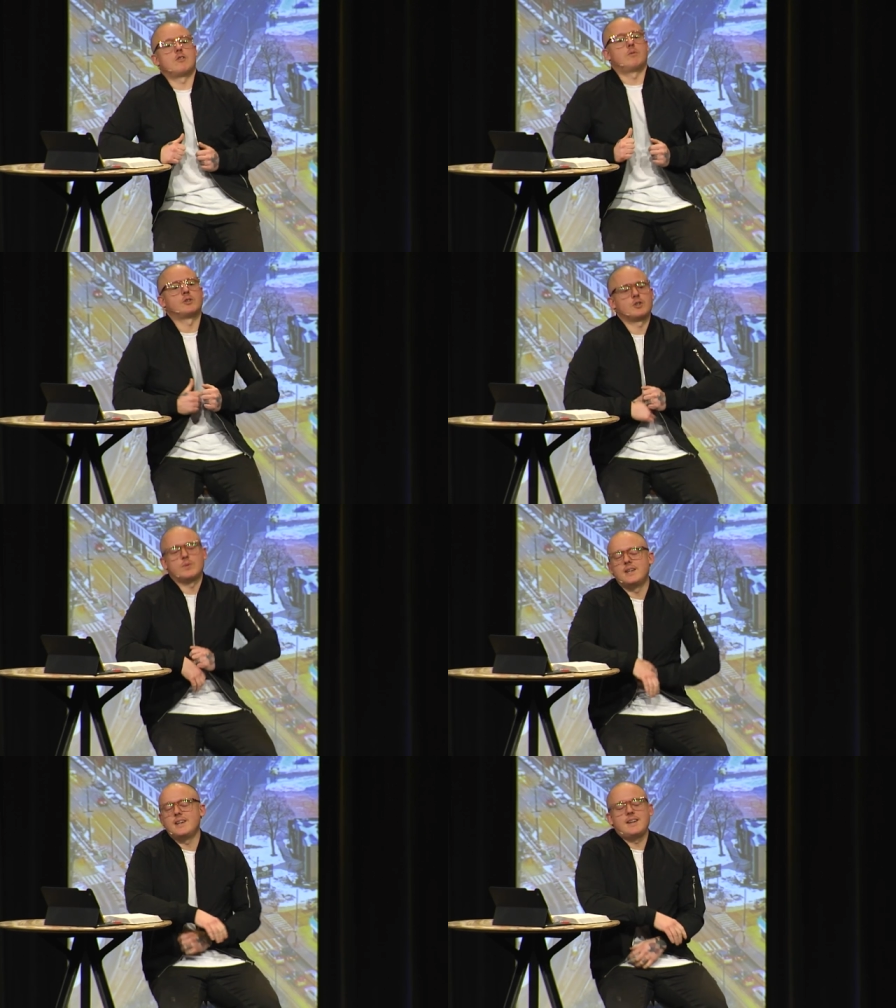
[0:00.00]
in home church.
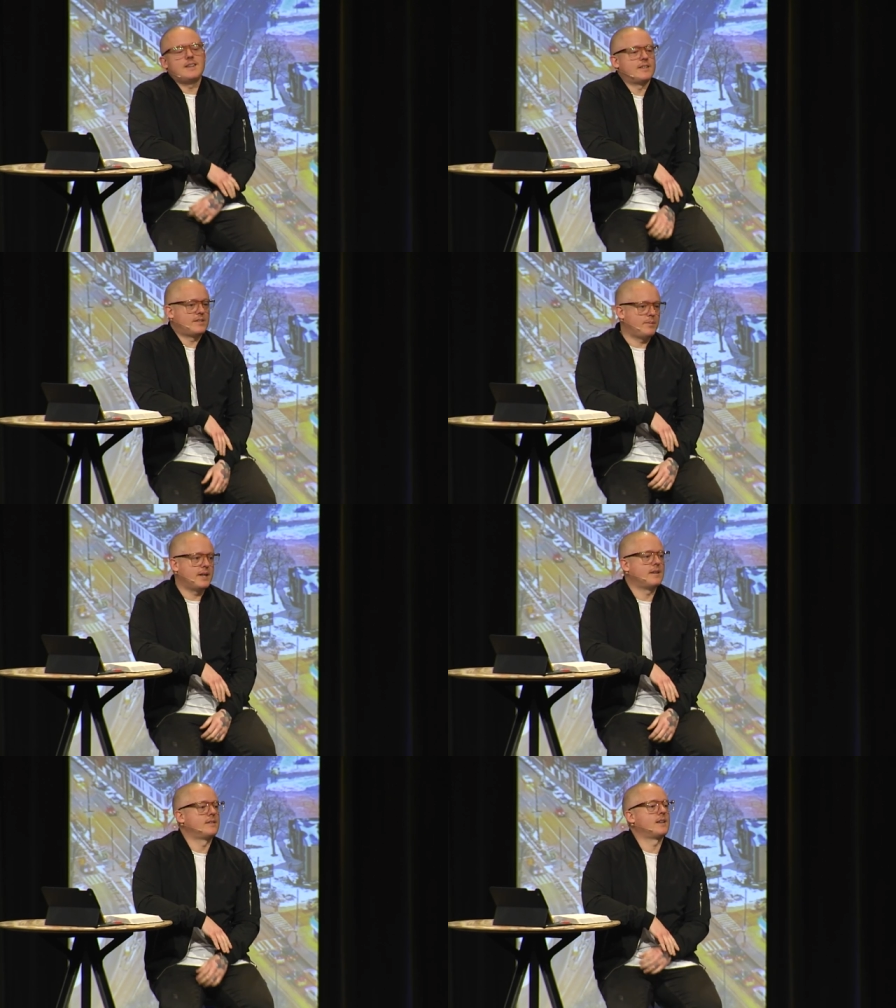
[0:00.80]
We need to
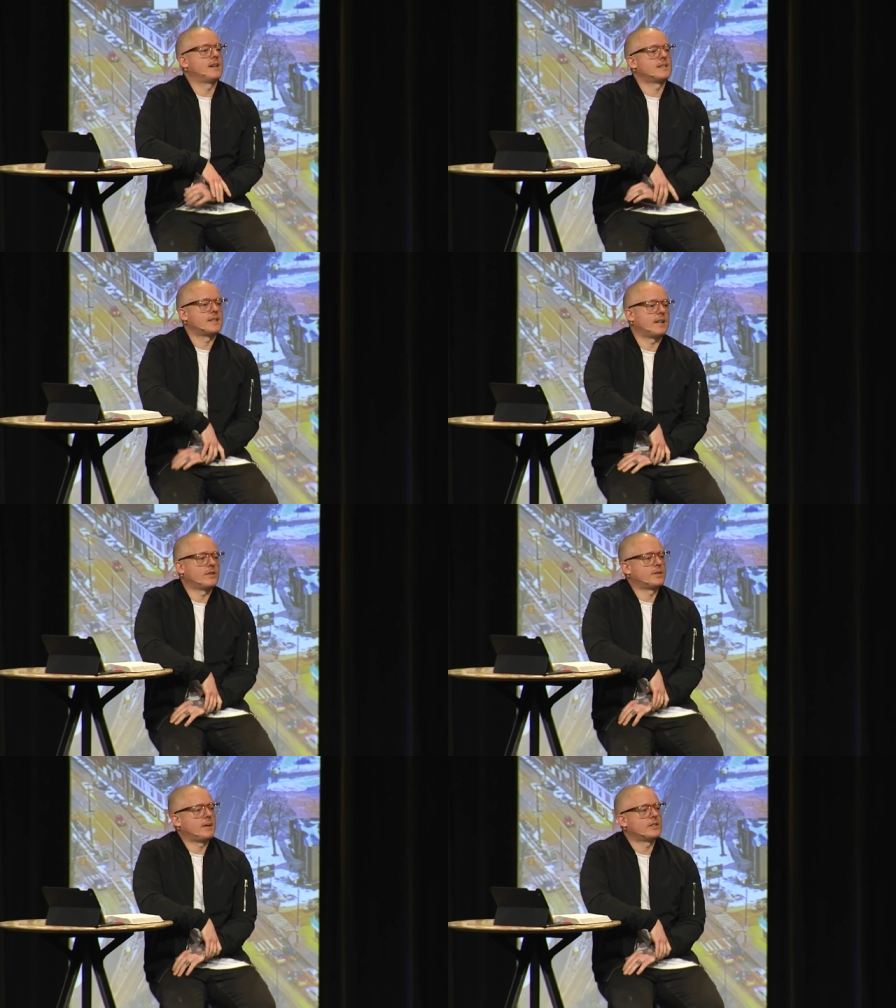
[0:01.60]
be in tight together,
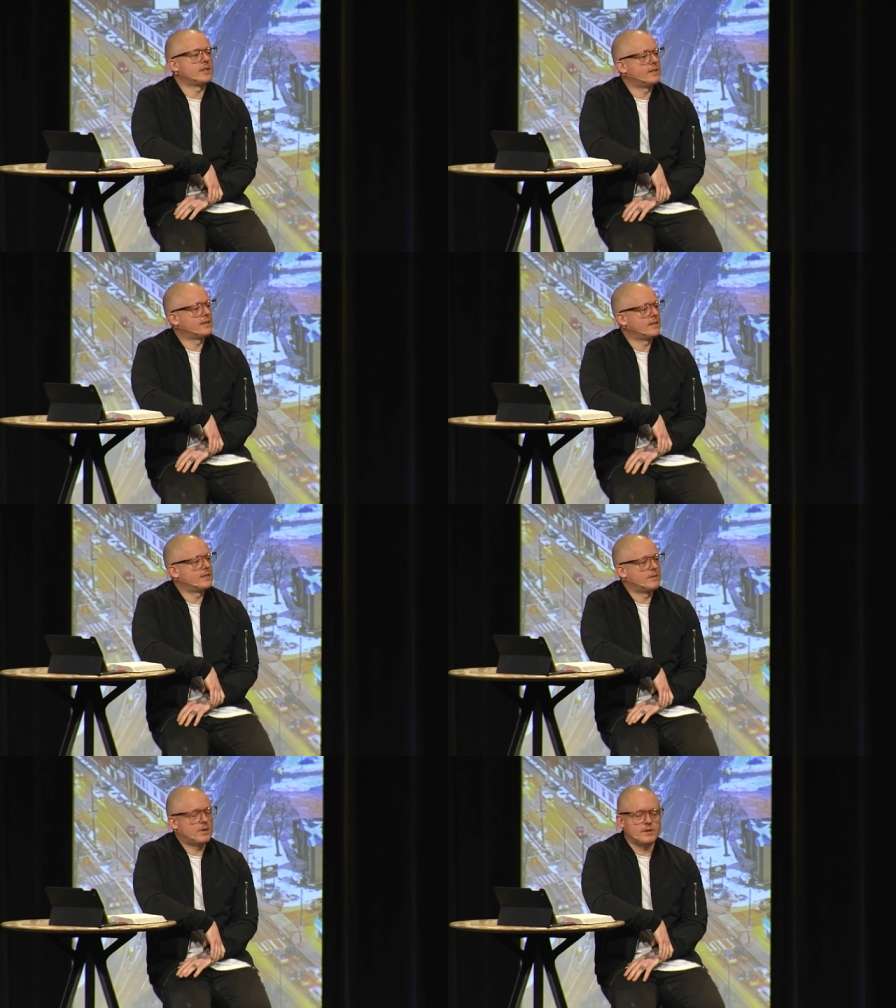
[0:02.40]
especially in this
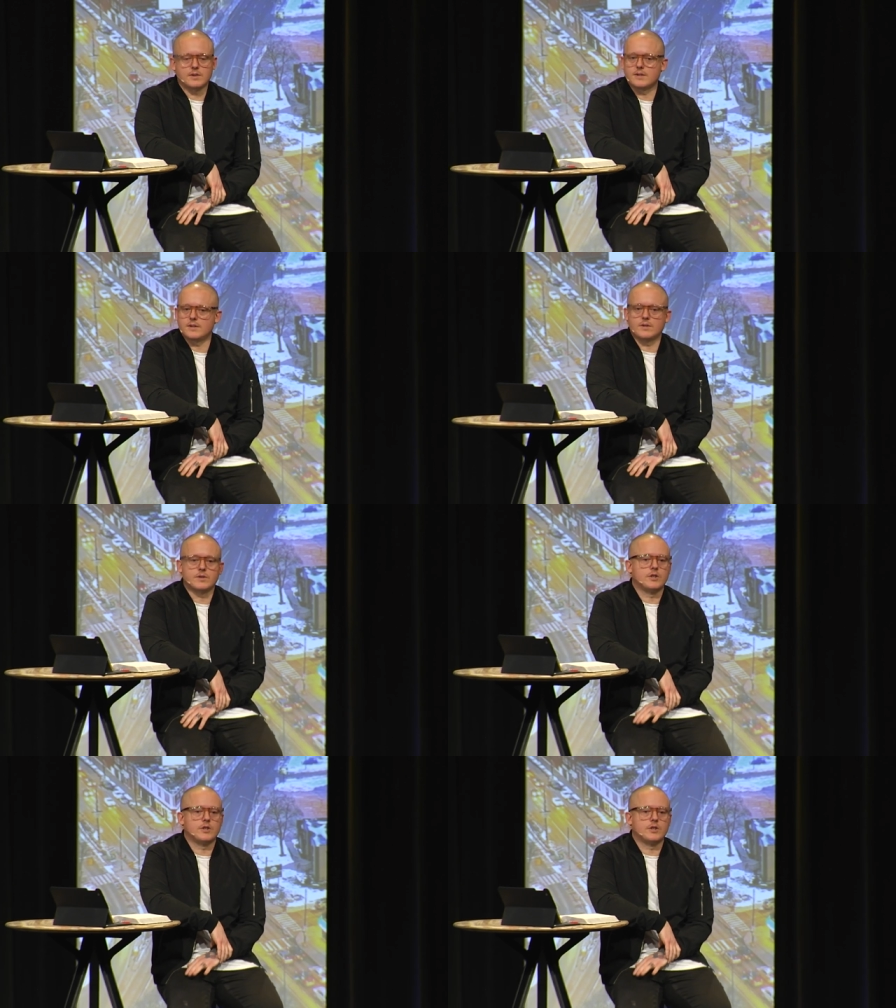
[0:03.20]
season, brothers and sisters.